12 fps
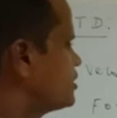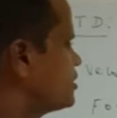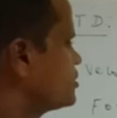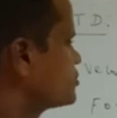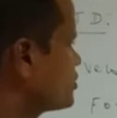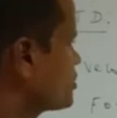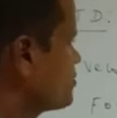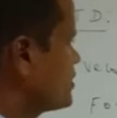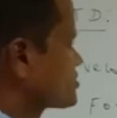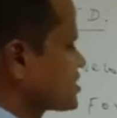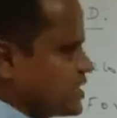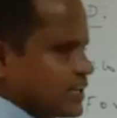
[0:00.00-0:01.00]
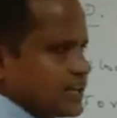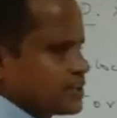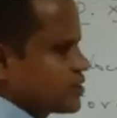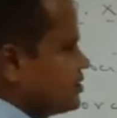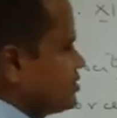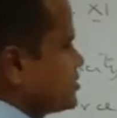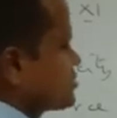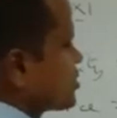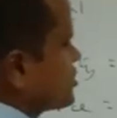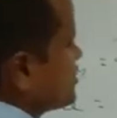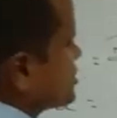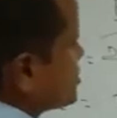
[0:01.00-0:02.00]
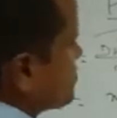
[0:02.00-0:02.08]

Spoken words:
So we'll be studying later. So this is